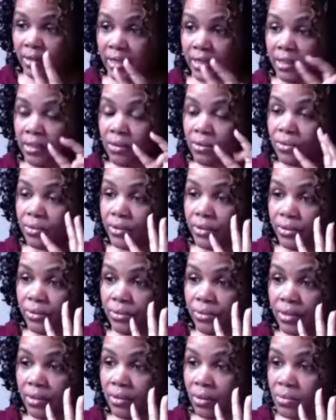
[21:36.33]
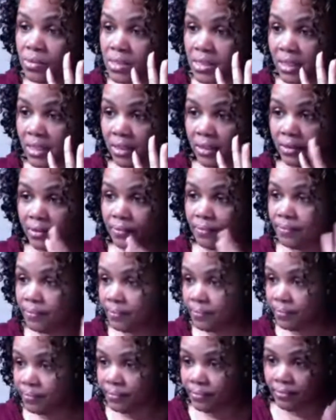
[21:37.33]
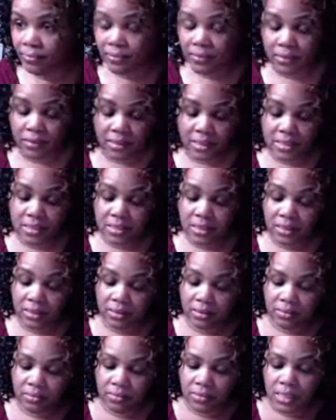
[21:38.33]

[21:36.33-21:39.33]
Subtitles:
rate, or you can wholesale it. That's it.